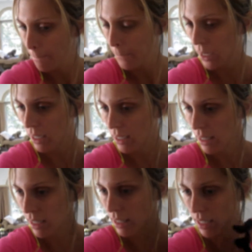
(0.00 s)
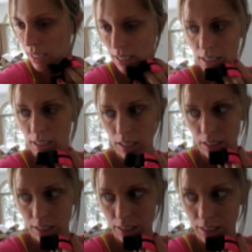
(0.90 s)
But,
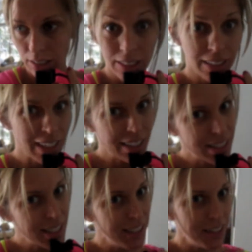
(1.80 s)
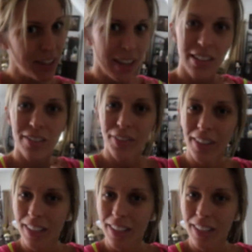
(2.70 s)
yeah, see you guys for